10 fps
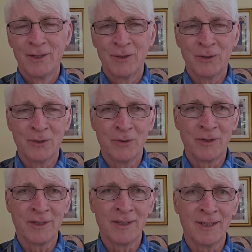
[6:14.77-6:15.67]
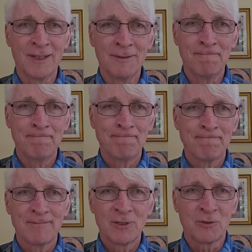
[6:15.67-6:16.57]
You know, the
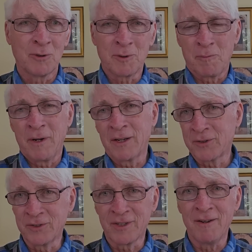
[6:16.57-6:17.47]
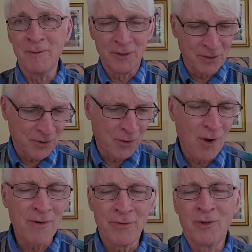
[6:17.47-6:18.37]
scripture passage that I've mentioned so
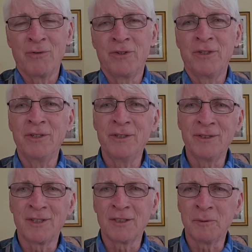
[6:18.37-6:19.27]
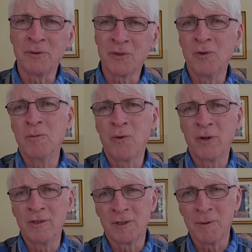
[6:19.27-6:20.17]
often over the years that's been so
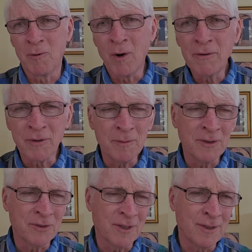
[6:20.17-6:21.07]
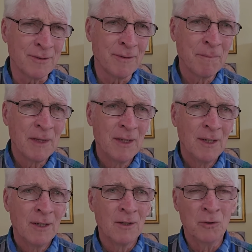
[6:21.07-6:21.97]
important to my wife and myself,
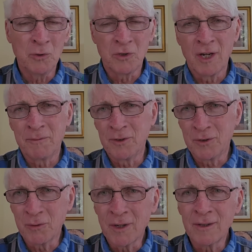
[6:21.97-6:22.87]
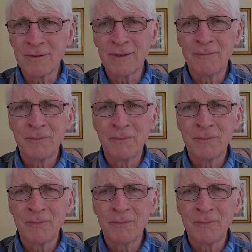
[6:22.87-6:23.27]
Luke chapter 12,